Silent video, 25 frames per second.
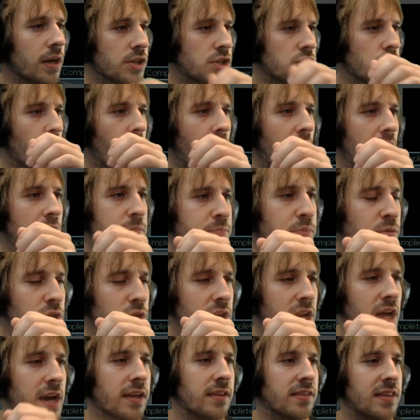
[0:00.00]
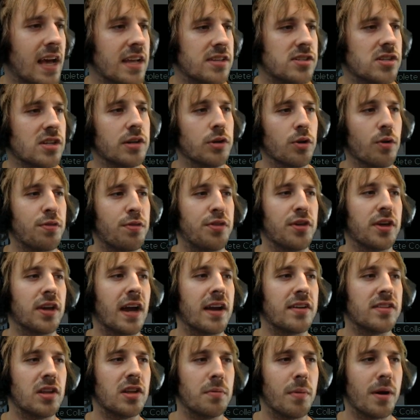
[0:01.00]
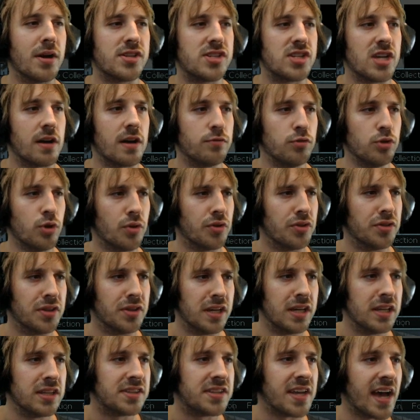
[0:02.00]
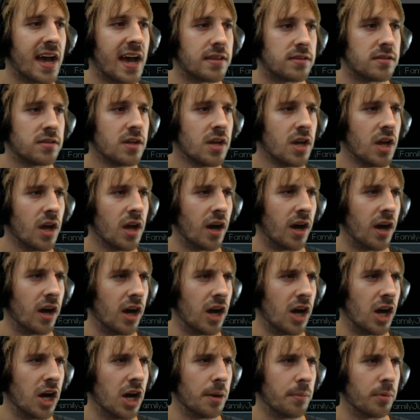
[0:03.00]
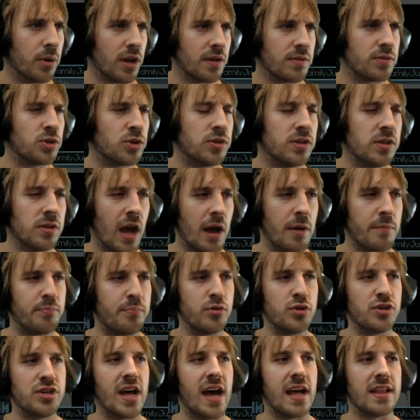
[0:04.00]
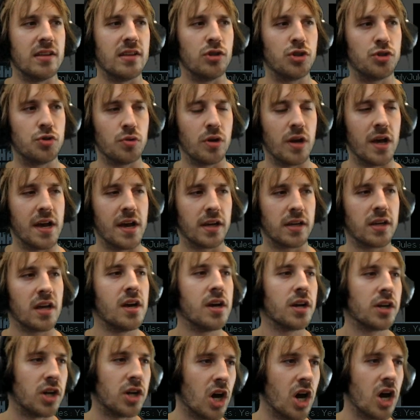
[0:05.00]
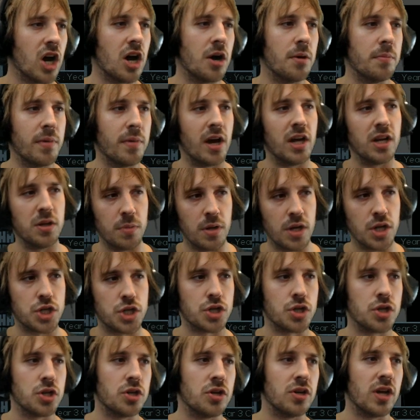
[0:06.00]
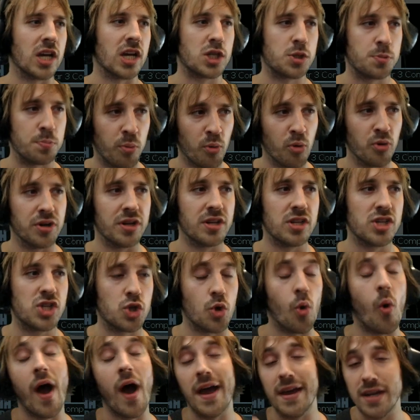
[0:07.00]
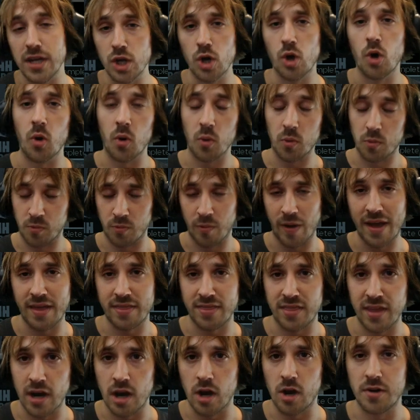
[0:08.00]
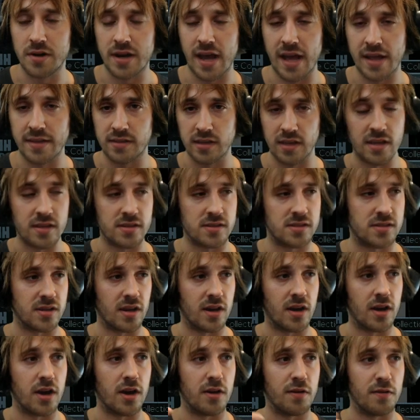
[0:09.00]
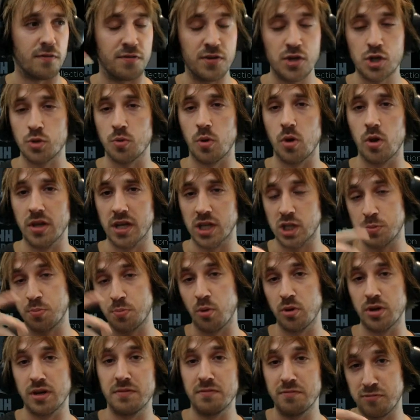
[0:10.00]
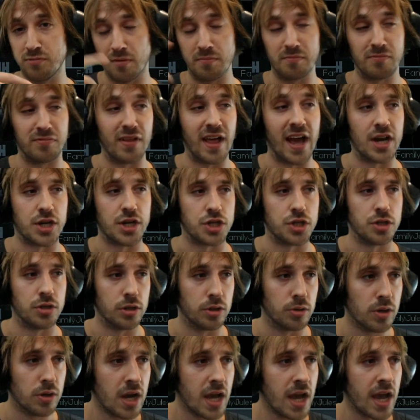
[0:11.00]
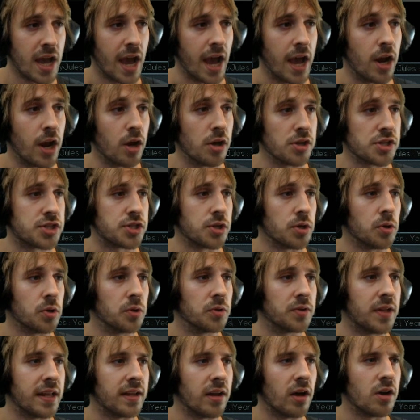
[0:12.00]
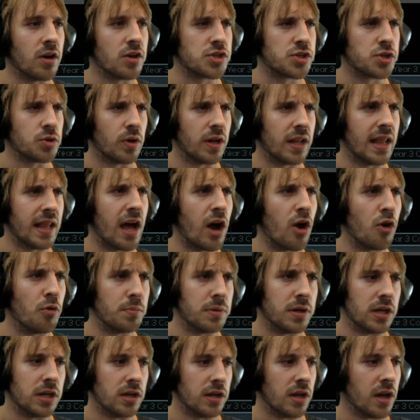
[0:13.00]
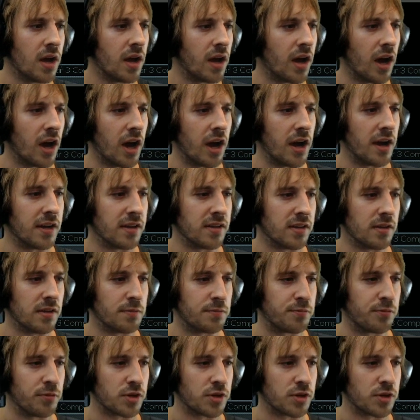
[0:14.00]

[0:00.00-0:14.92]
So I put like, that's a little thing I did myself, you don't need that. But I put that into like com animation exported, so I know right there that it's visual exported from Flash, you know. And also that also allow me, for